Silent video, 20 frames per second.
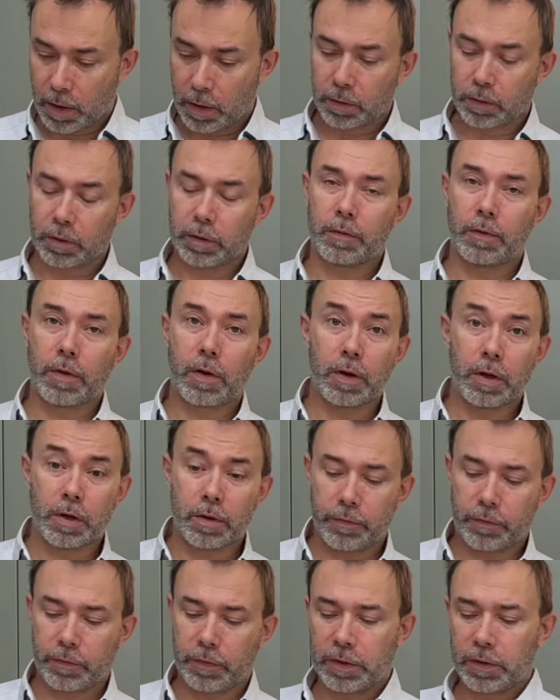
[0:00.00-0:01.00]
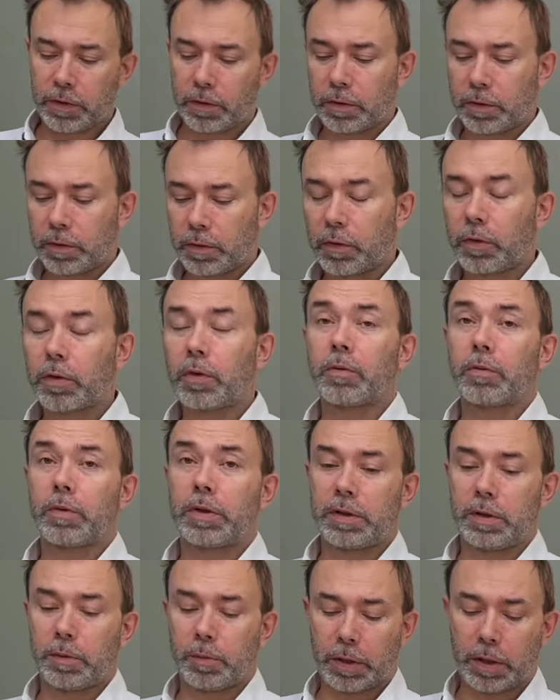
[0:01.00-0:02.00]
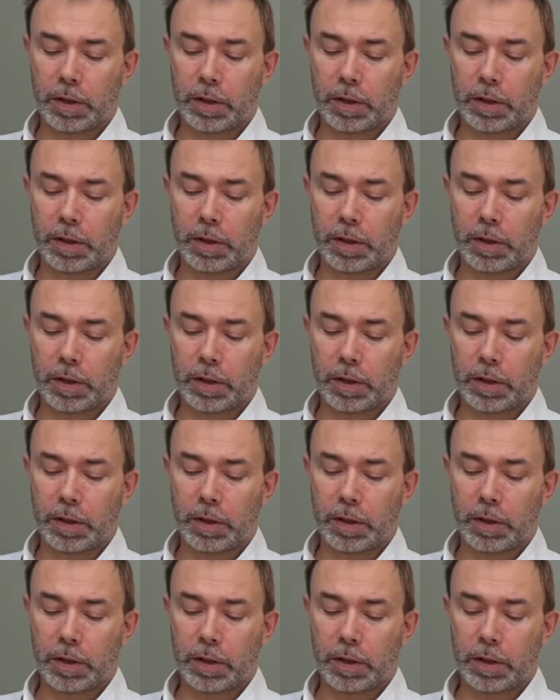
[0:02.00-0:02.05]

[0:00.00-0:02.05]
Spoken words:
It's very convenient recipe